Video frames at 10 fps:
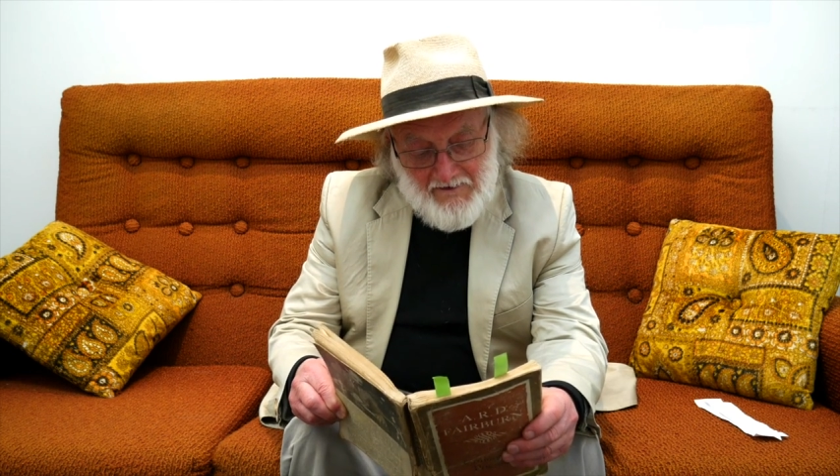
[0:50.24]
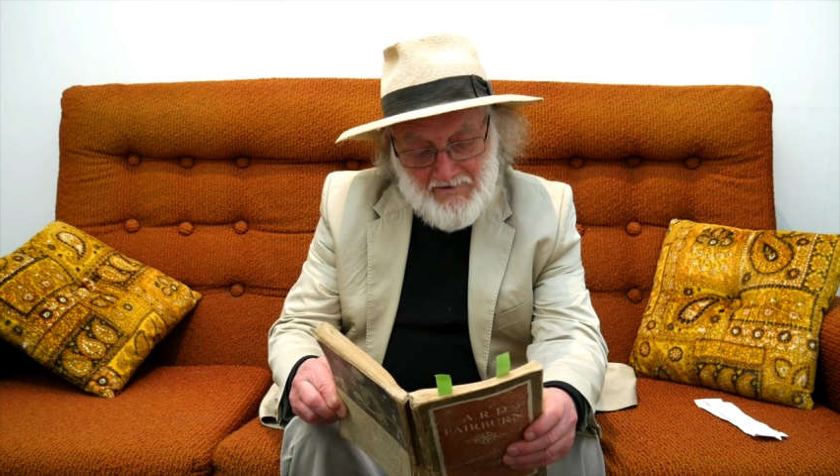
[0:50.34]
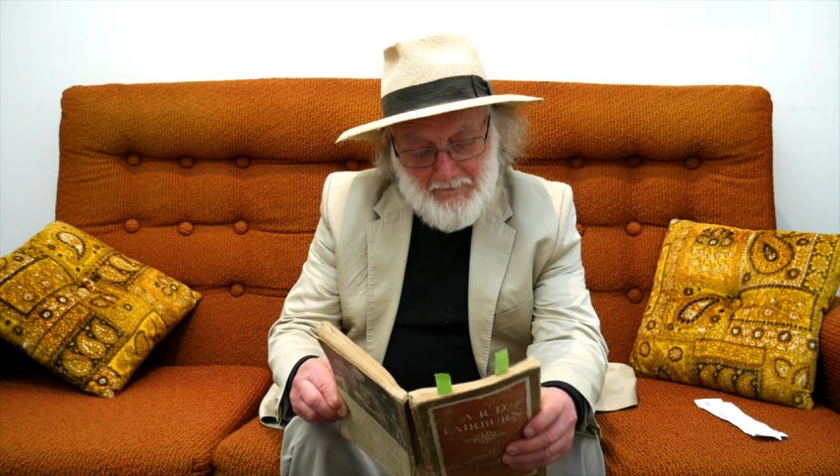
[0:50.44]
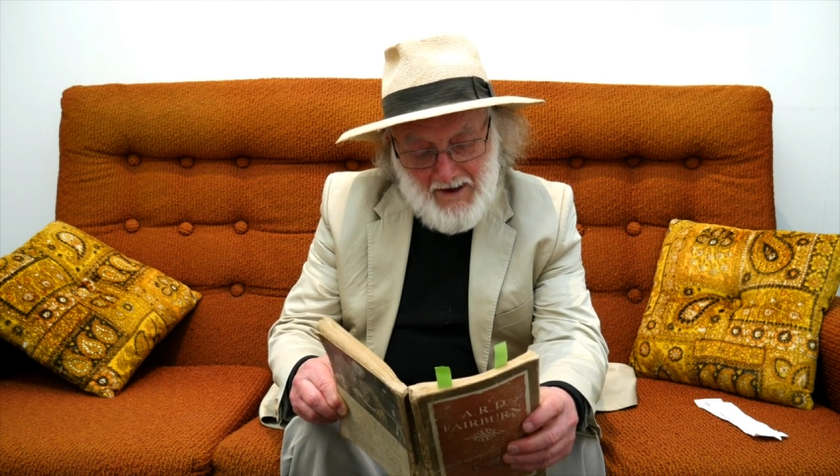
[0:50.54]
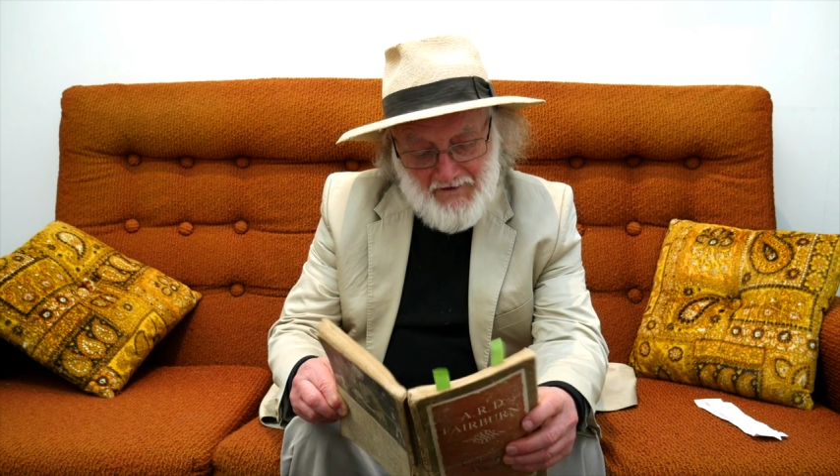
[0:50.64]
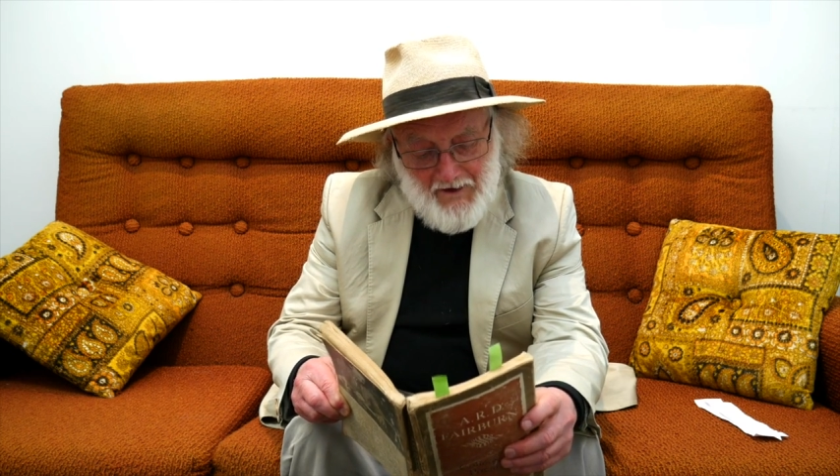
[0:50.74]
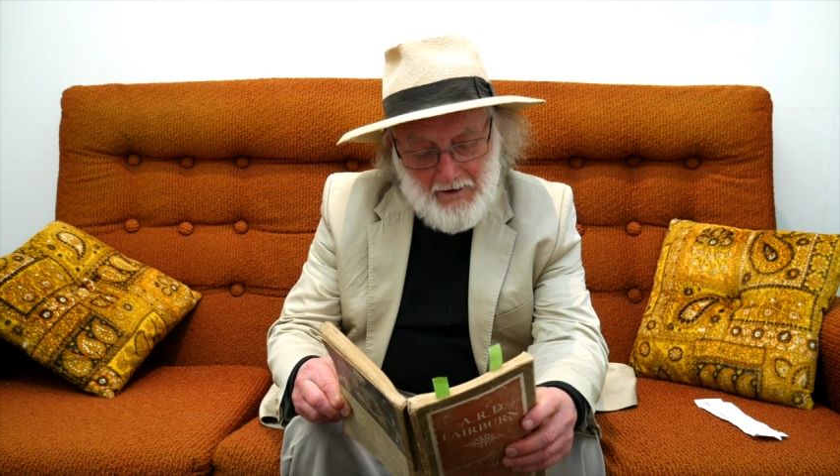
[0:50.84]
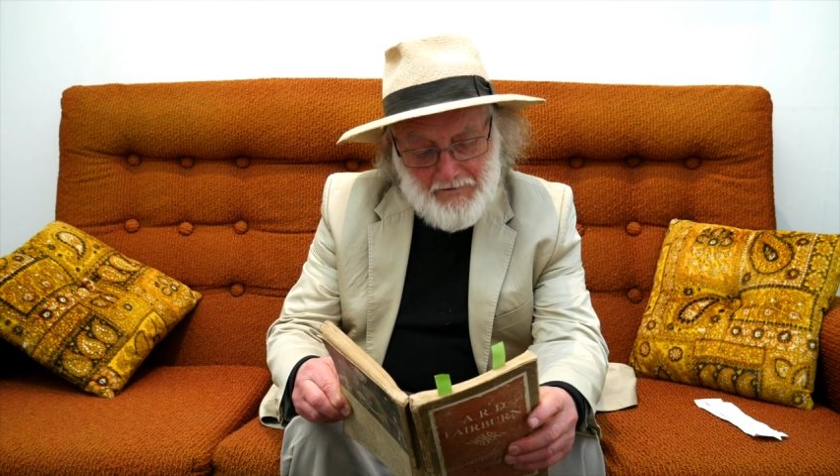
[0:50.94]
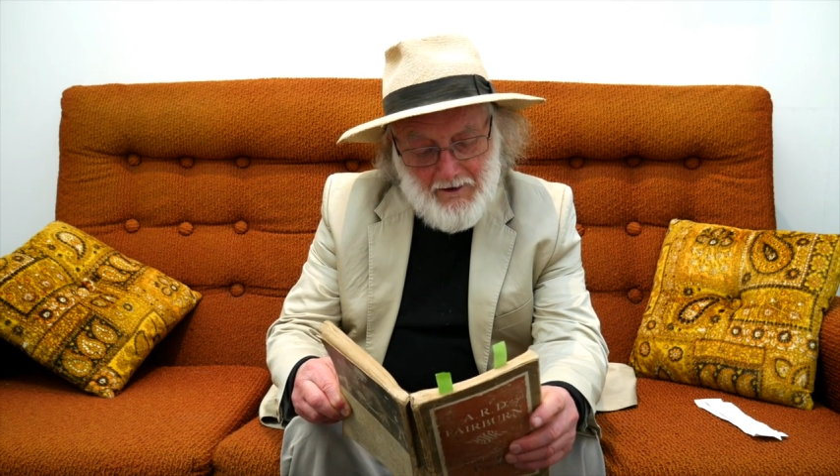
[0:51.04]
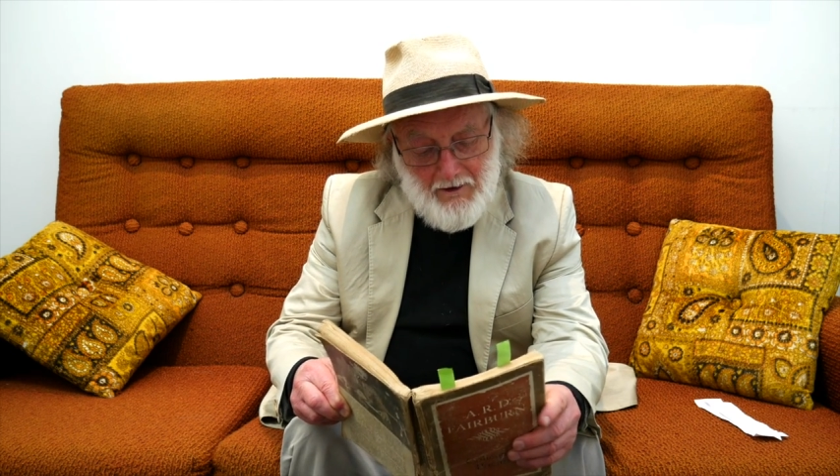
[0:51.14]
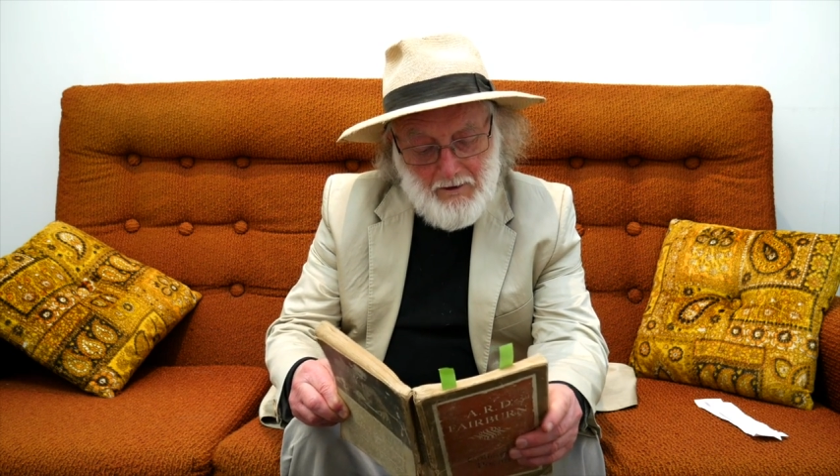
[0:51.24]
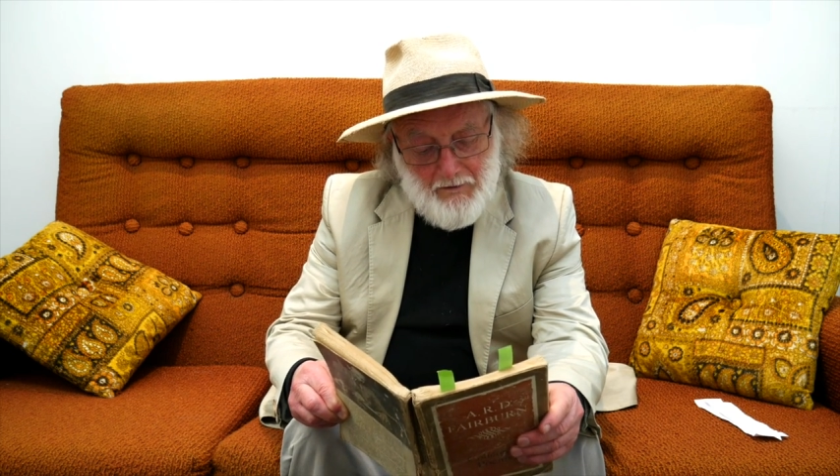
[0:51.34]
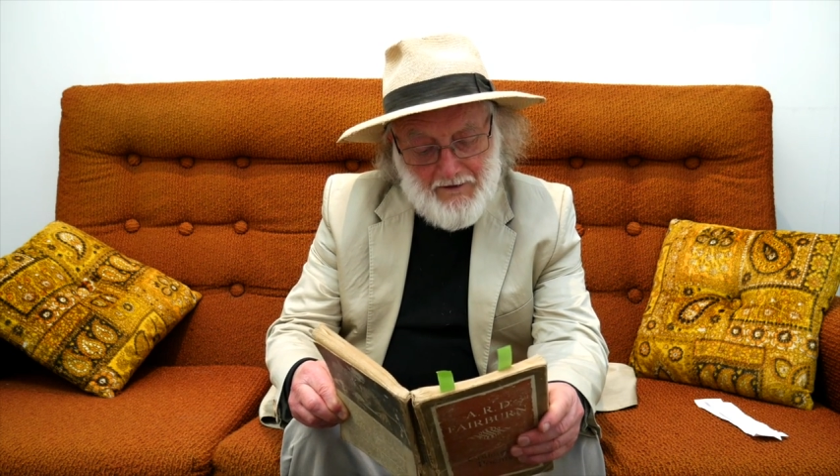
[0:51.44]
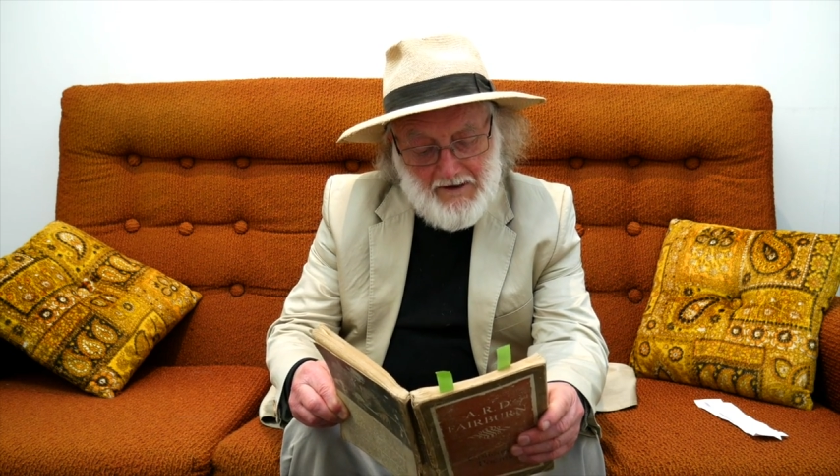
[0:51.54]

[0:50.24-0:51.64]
The best hotels